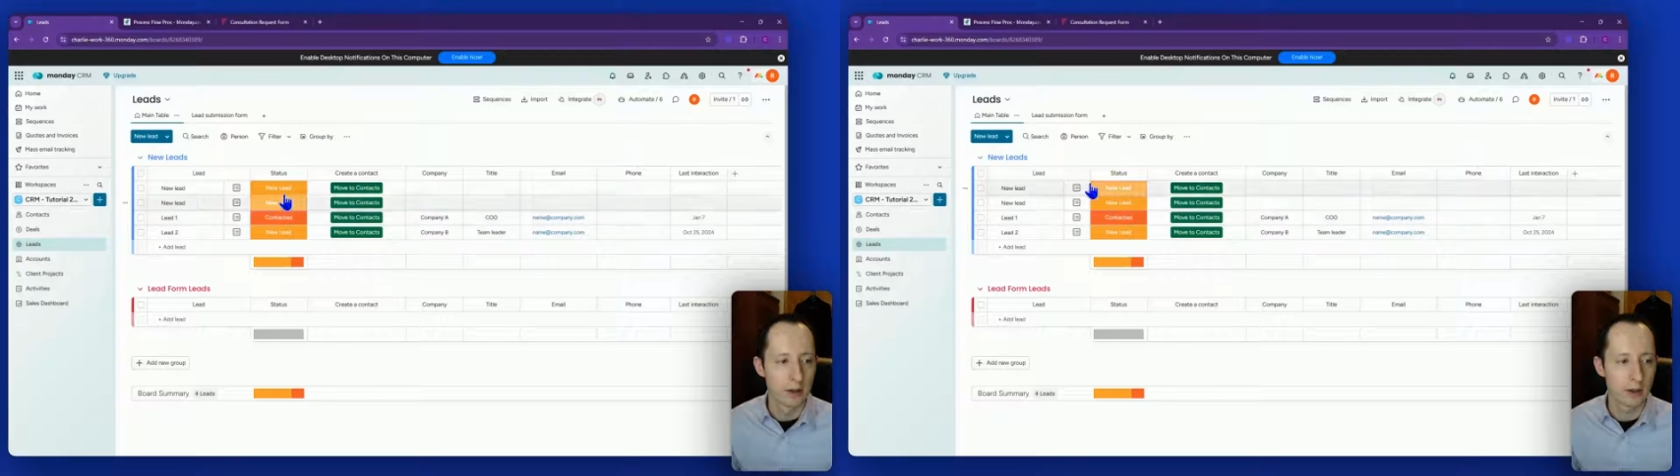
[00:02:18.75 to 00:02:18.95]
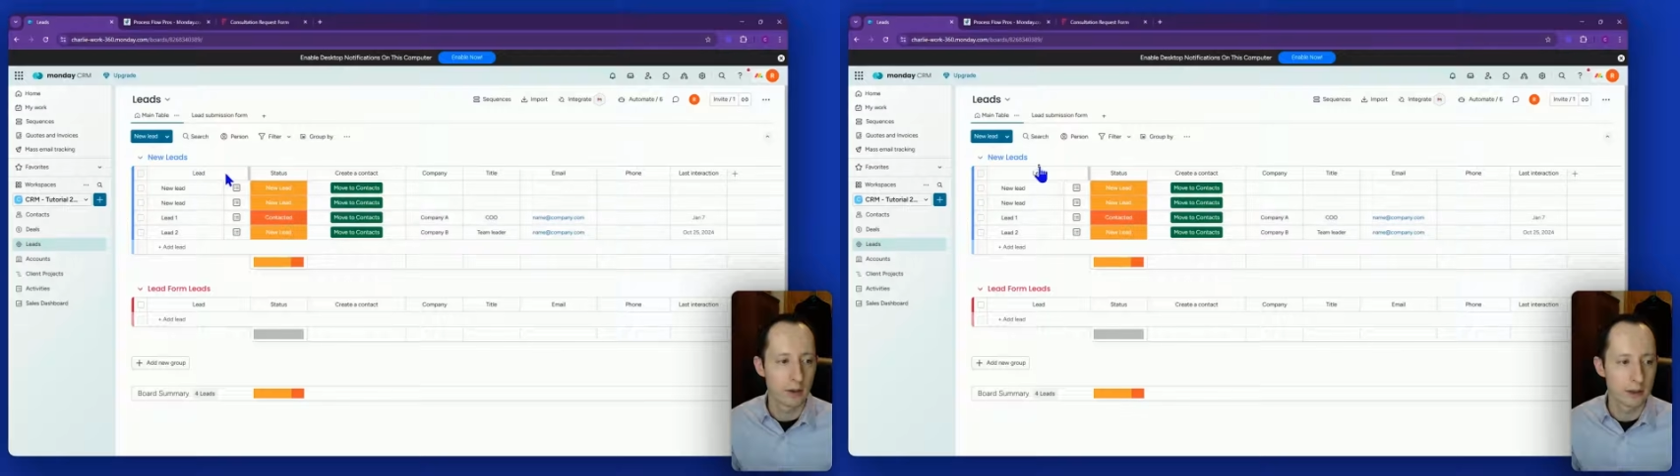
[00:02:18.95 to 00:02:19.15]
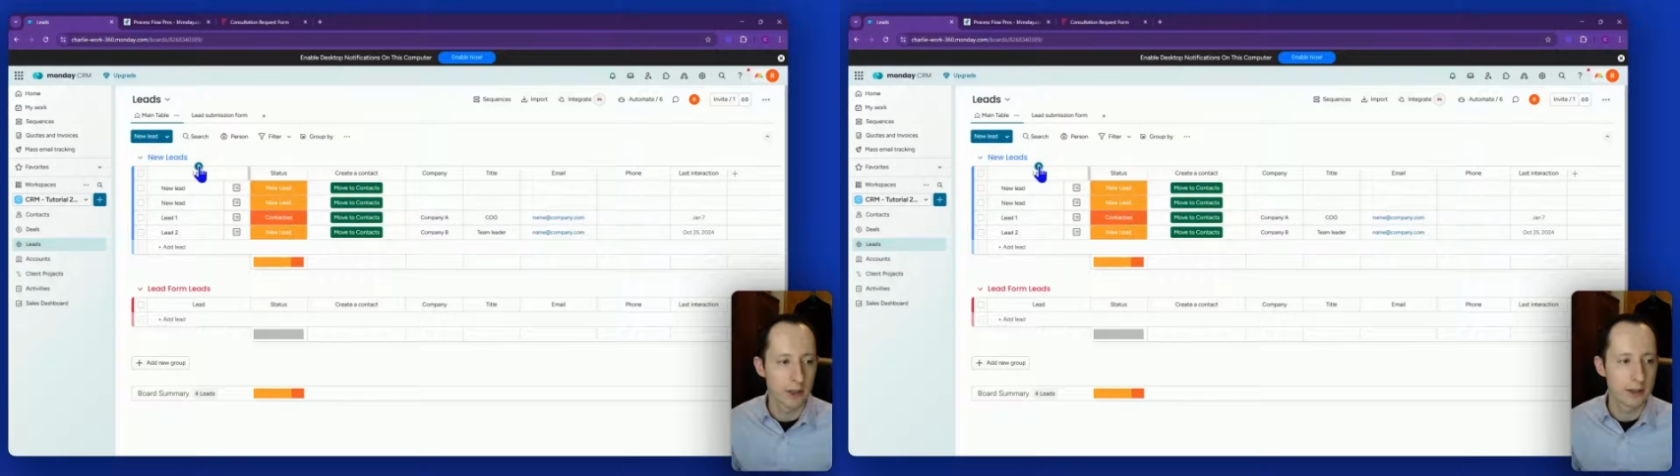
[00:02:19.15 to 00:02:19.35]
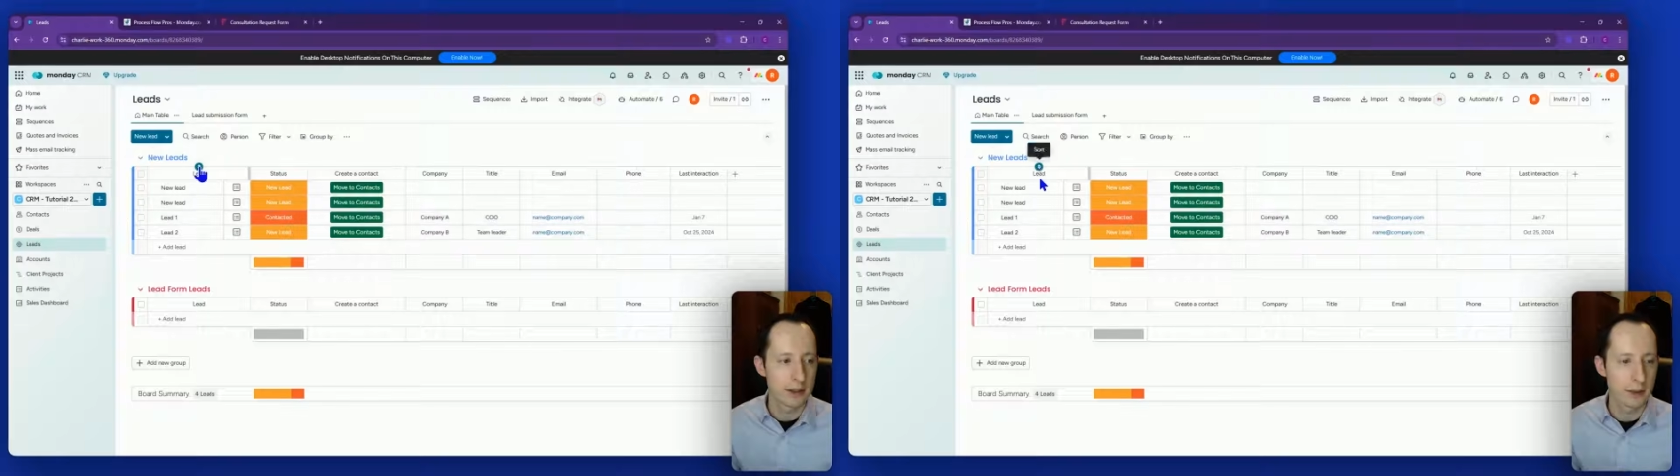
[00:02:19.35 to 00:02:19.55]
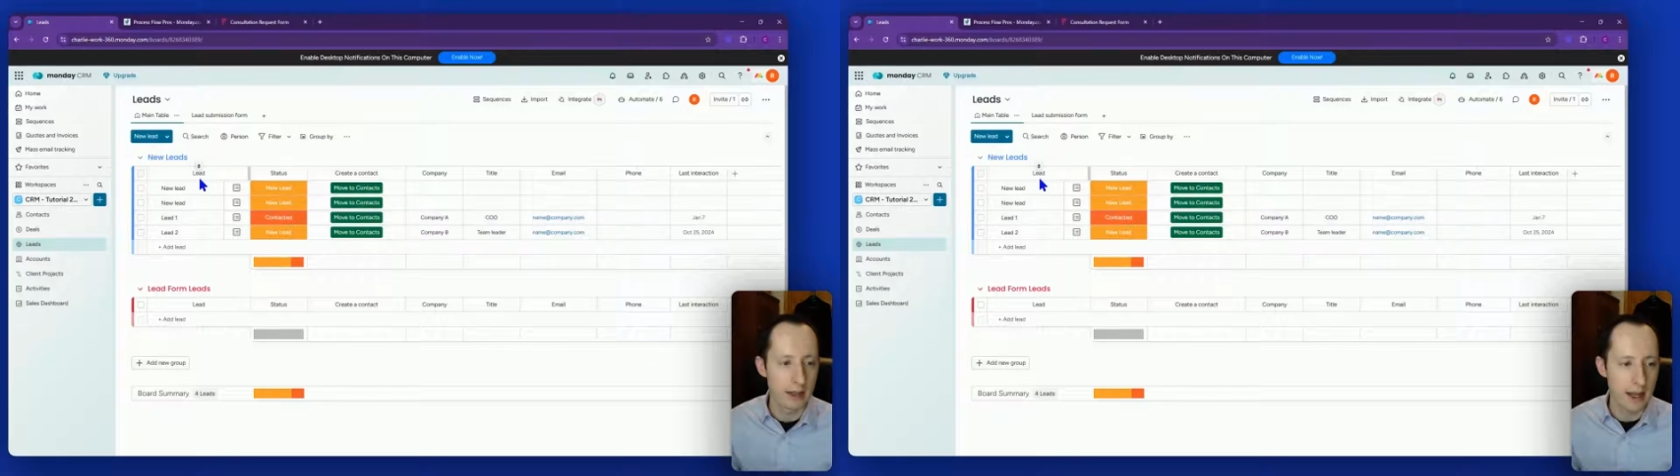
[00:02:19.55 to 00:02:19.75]
So lead
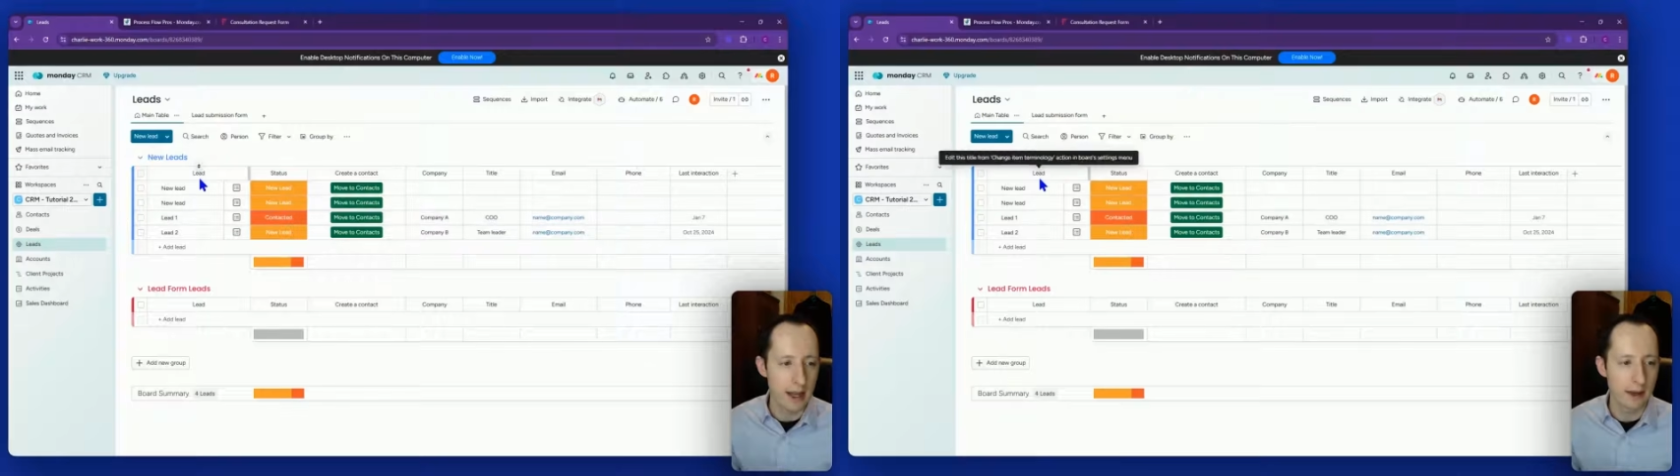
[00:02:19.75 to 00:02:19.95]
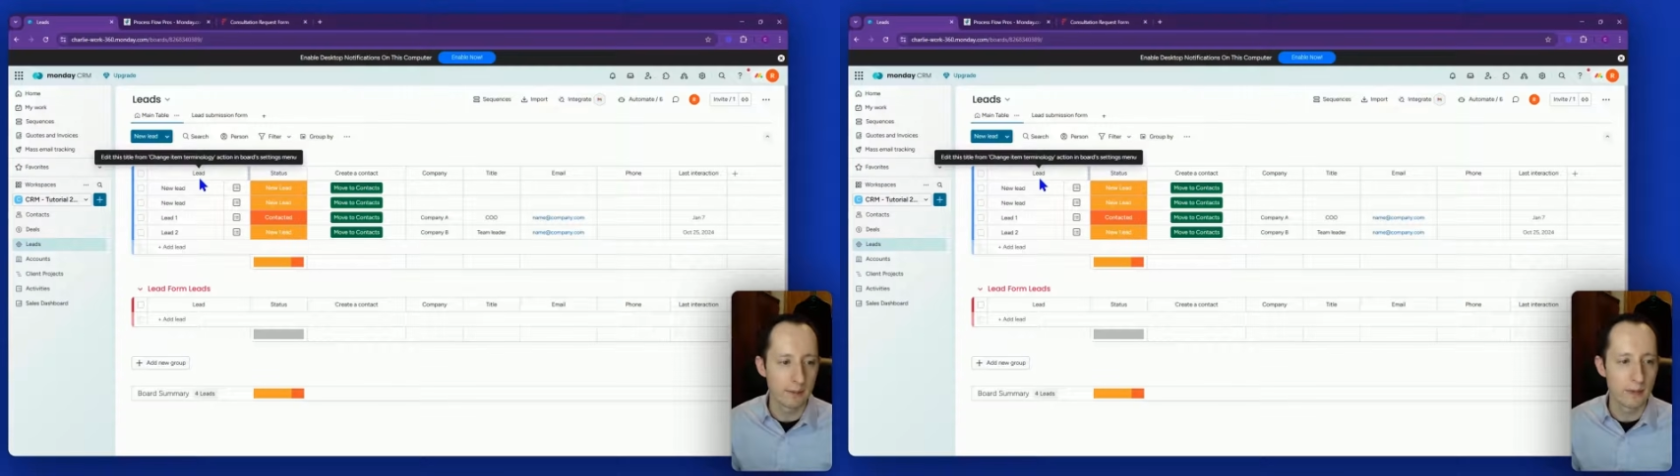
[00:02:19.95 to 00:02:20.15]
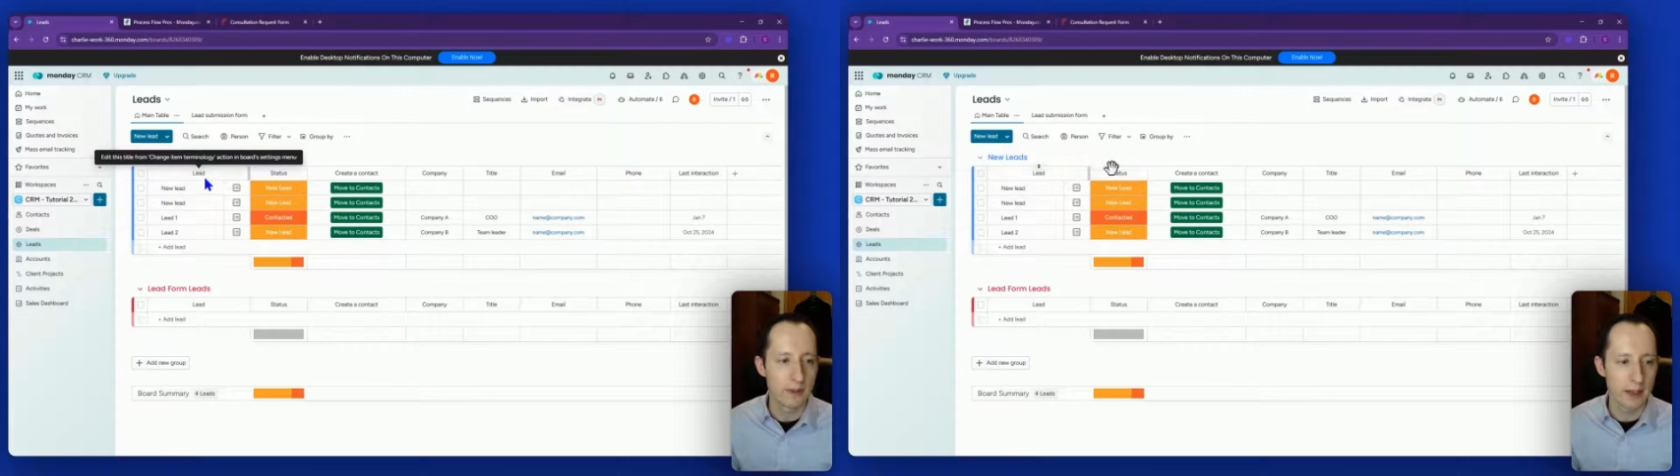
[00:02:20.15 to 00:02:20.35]
is going to be name,